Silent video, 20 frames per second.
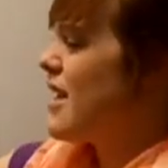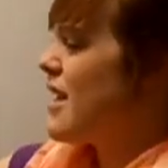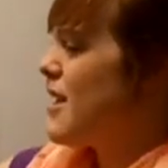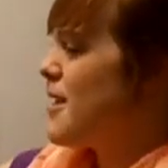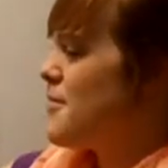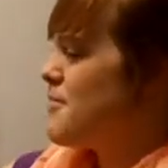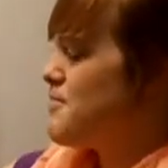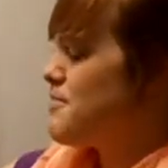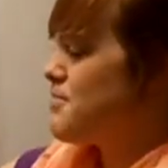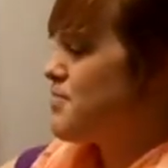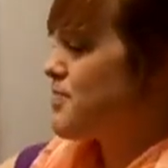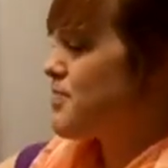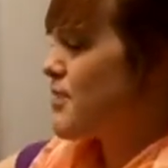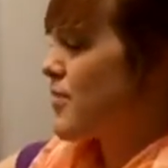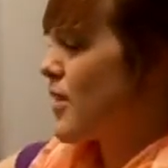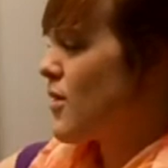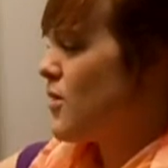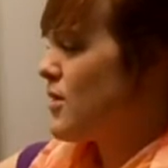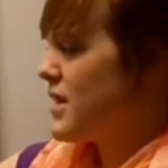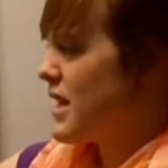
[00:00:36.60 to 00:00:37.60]
um,
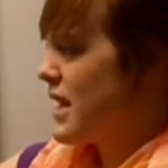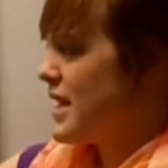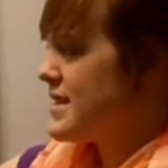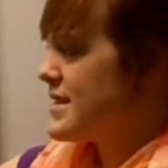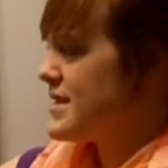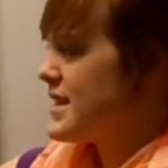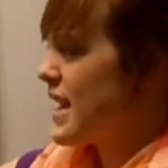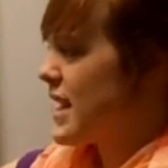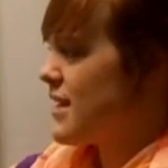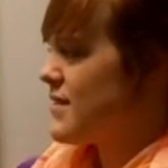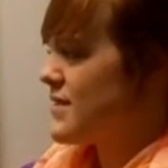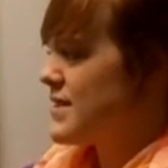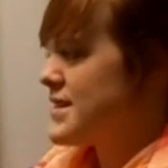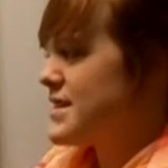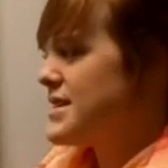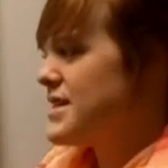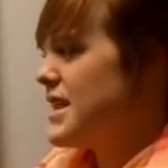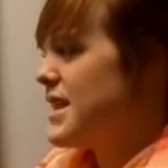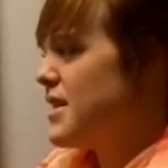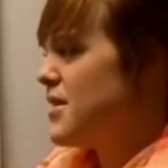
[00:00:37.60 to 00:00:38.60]
what the inside of a
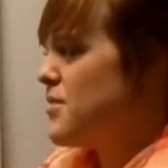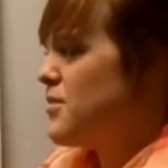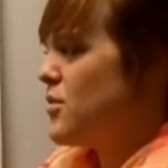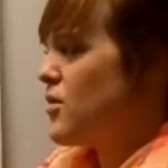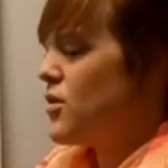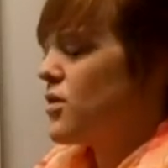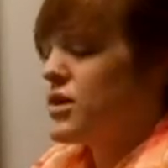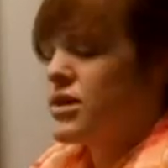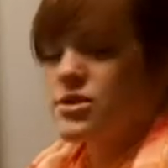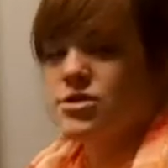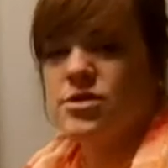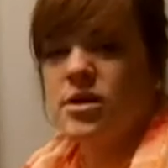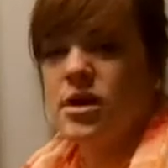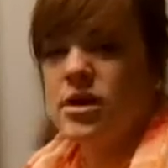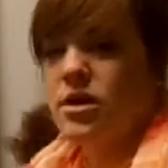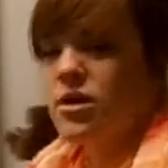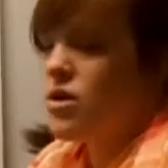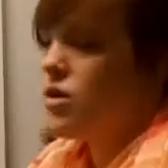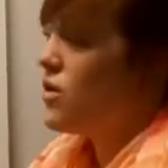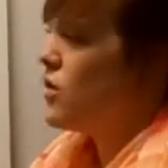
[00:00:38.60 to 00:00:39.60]
stem or a
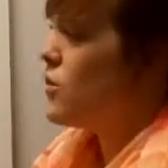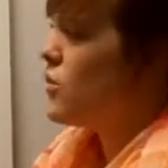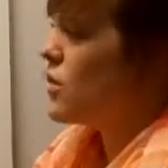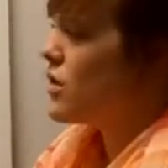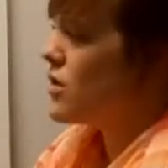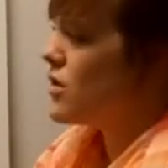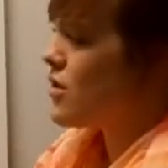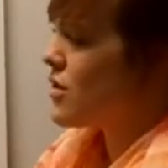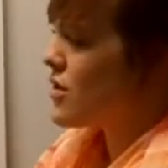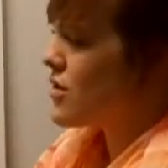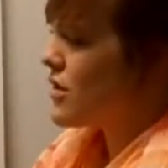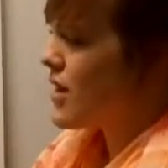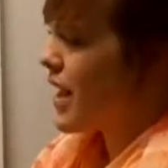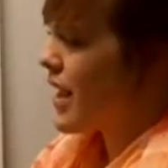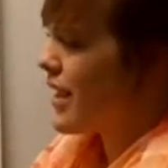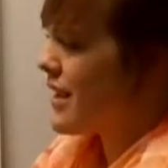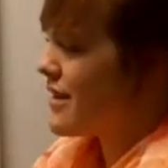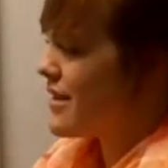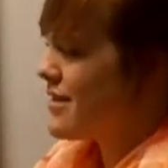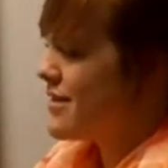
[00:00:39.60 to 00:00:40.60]
trunk would look
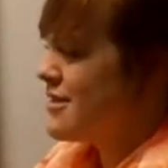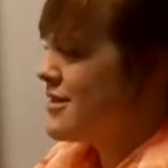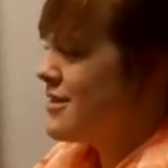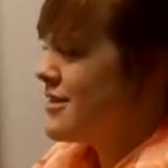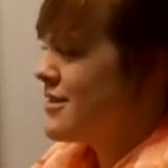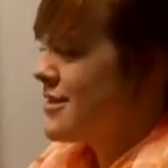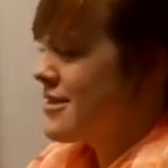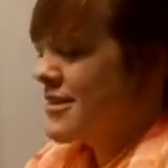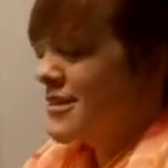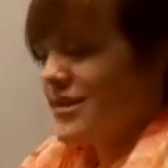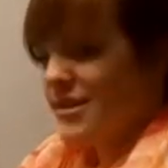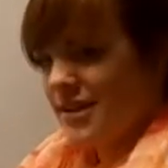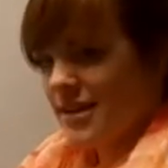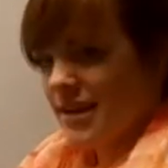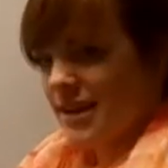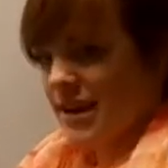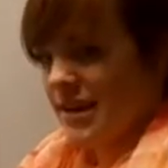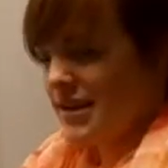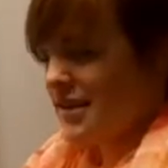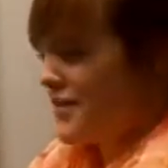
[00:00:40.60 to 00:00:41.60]
like,
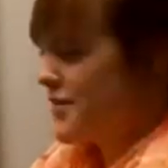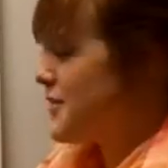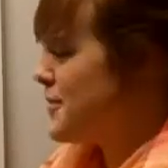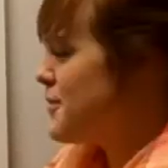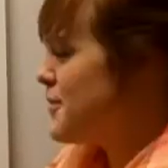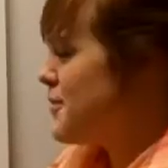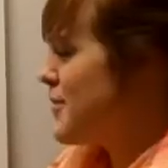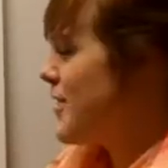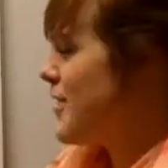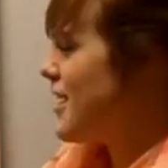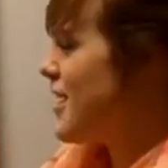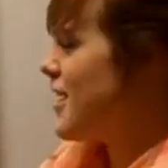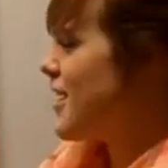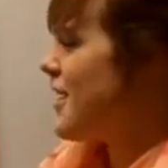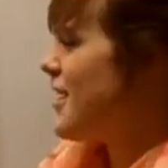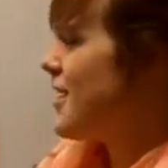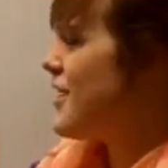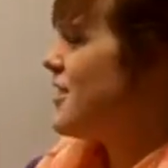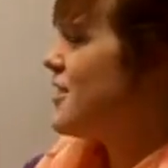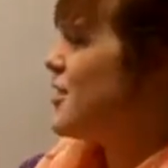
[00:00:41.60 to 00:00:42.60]
kind of.
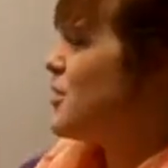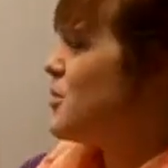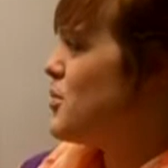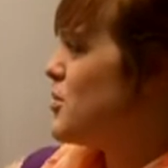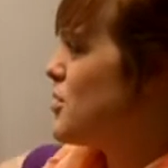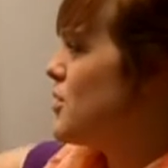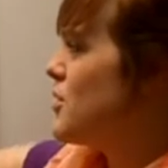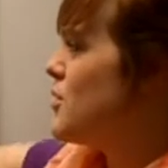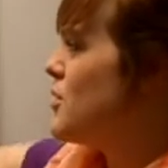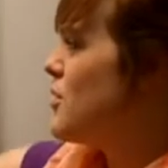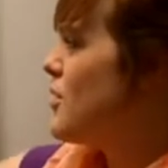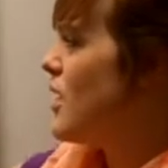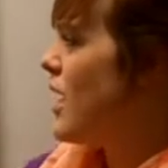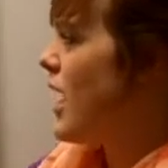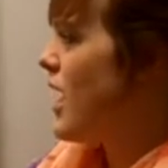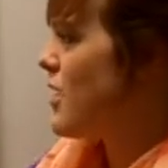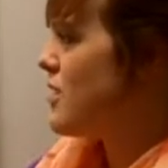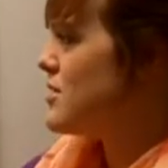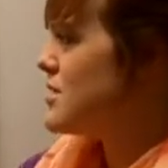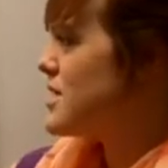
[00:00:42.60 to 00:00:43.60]
Uh, the blue
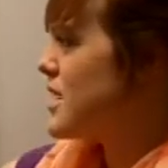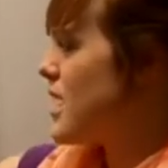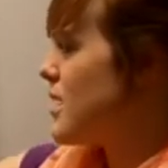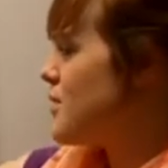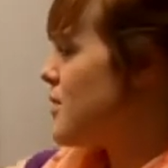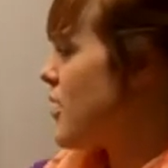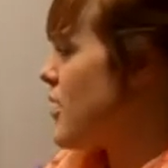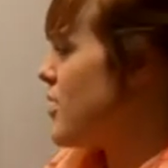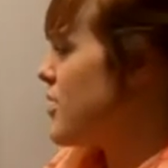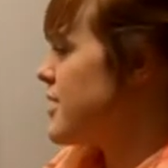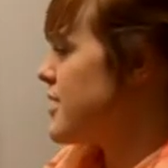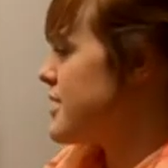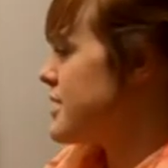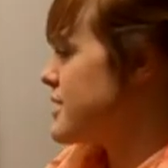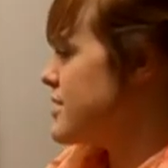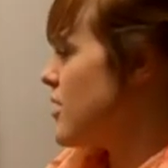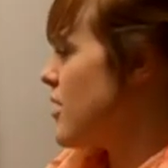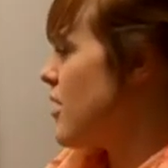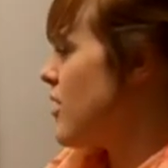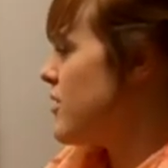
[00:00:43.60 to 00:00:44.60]
outside part
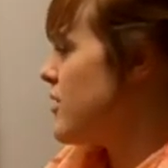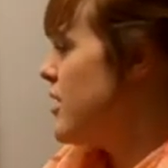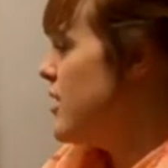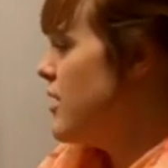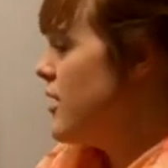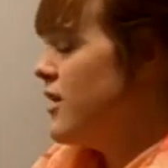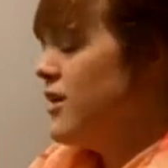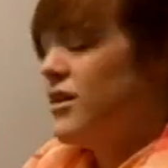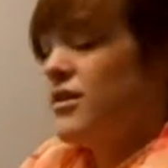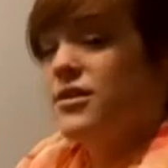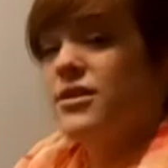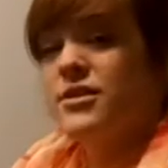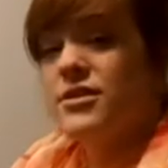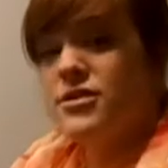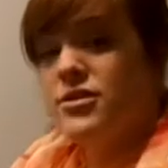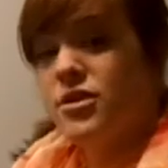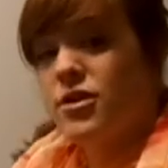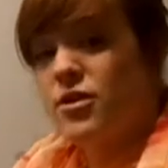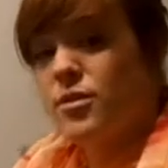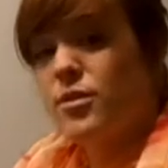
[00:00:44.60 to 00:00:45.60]
is called the
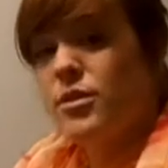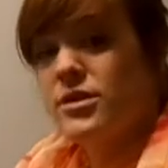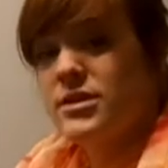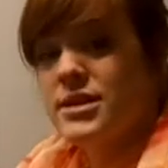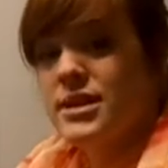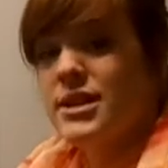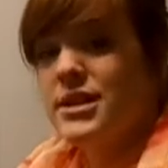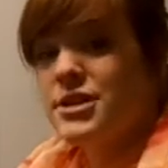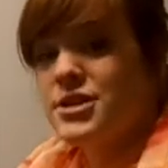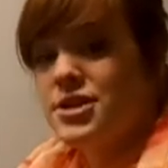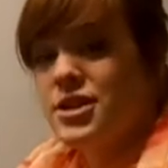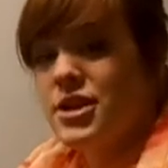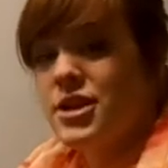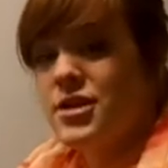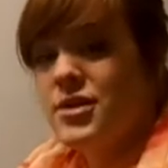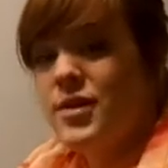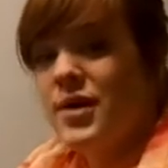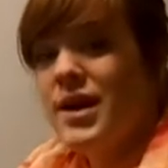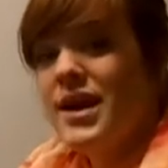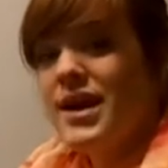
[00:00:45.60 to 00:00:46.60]
dermal
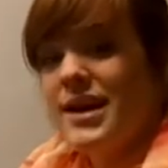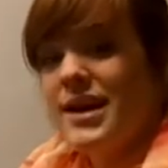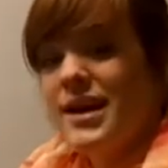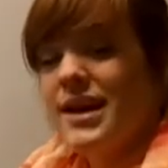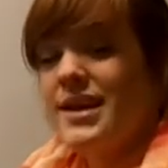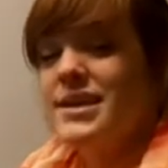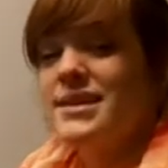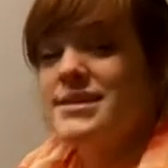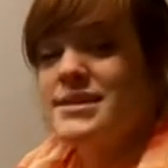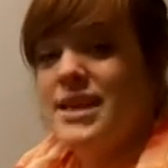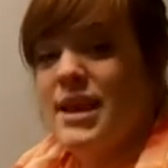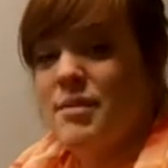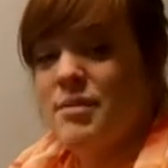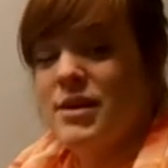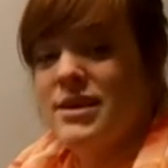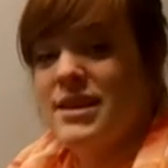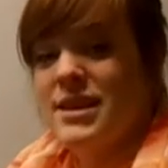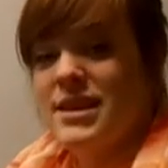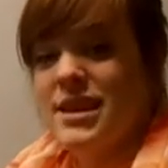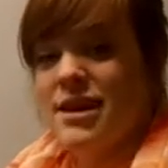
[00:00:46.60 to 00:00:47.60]
tissue in the same
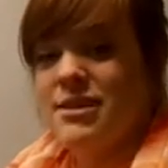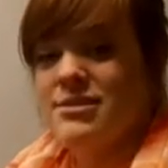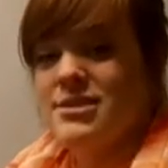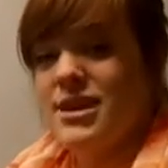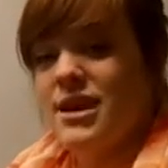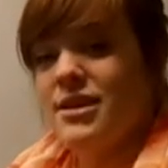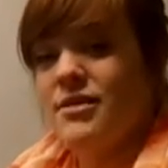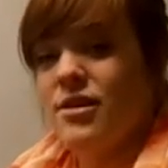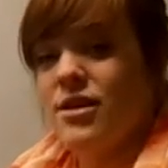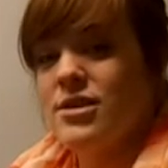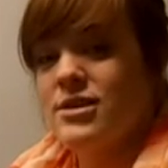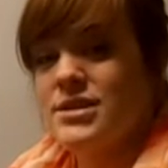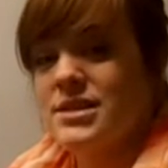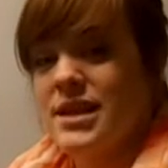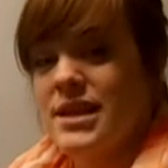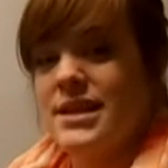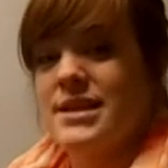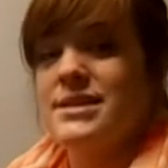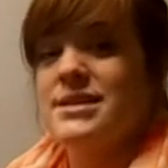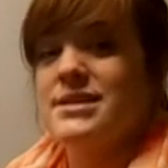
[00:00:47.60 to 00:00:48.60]
way that the outside of our
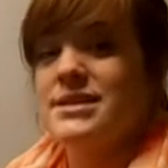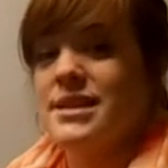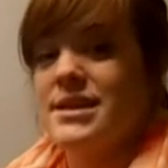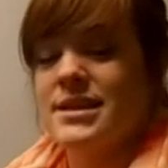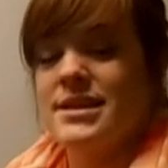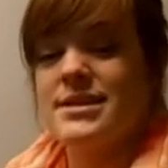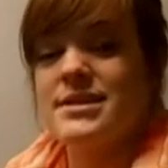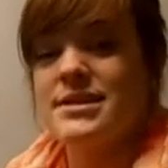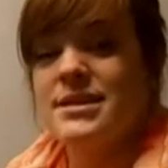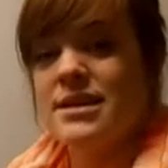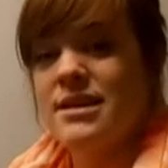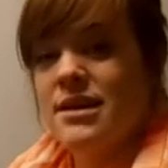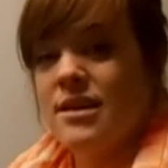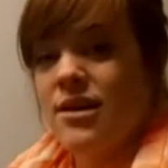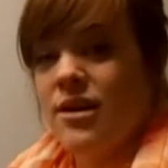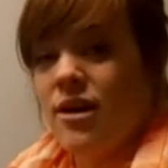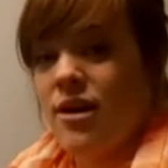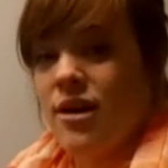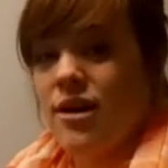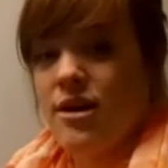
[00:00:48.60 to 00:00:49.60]
skins is
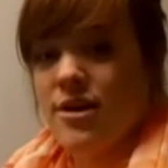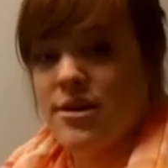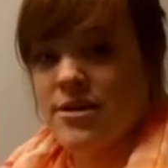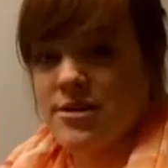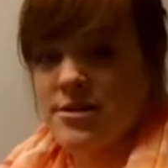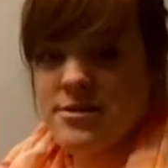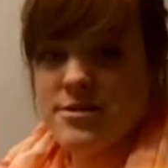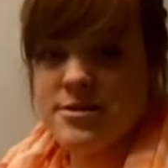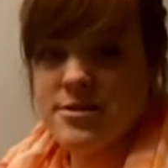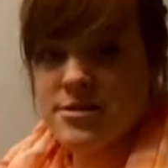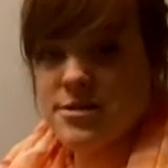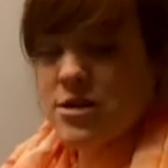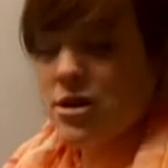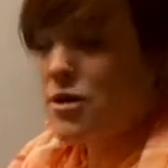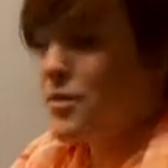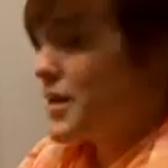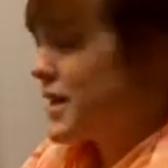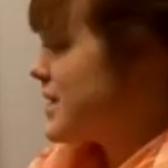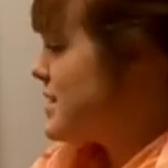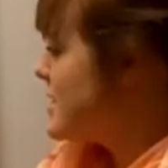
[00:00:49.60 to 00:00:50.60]
our
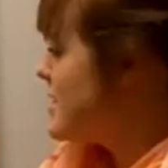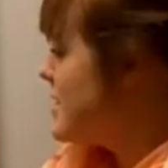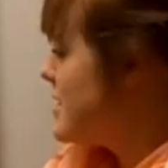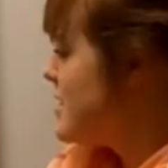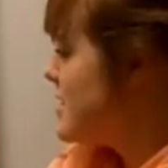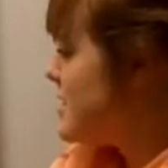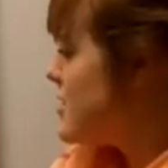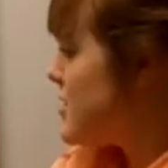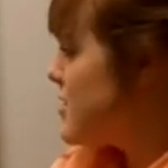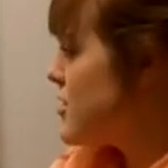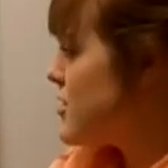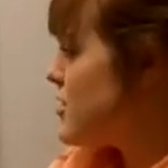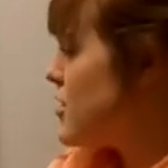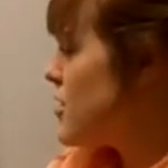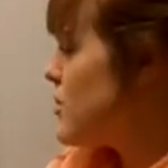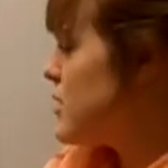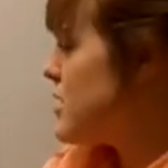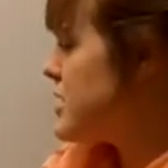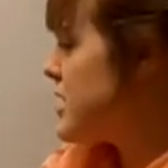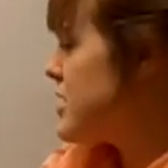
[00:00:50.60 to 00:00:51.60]
dermis. So the
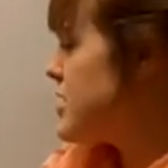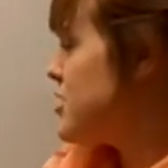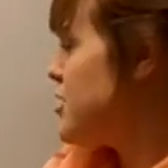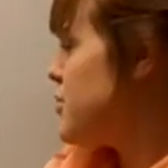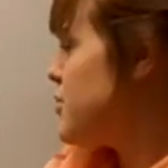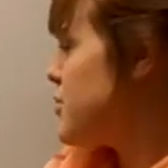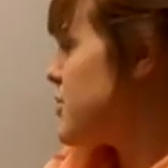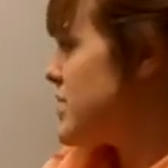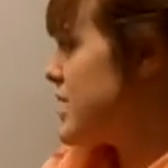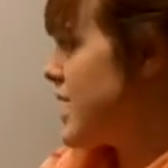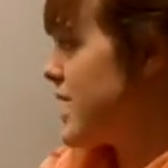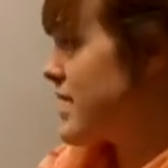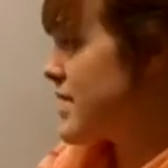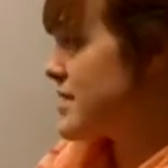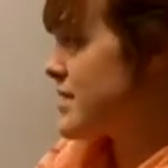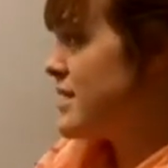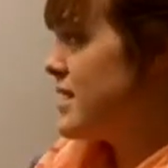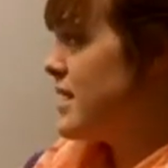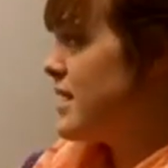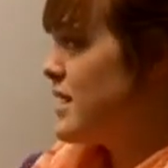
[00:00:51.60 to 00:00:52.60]
dermal tissue
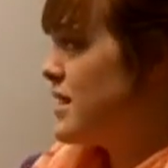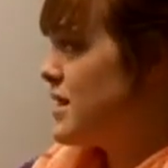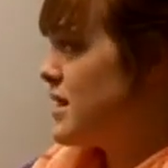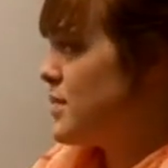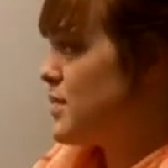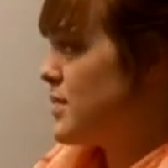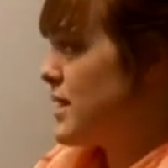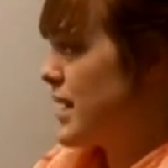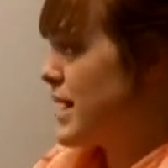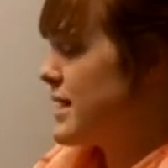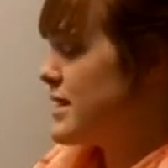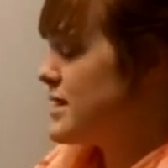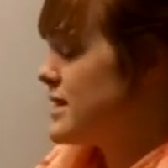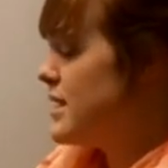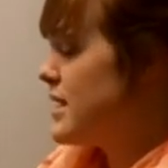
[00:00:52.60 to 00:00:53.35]
protects the plant.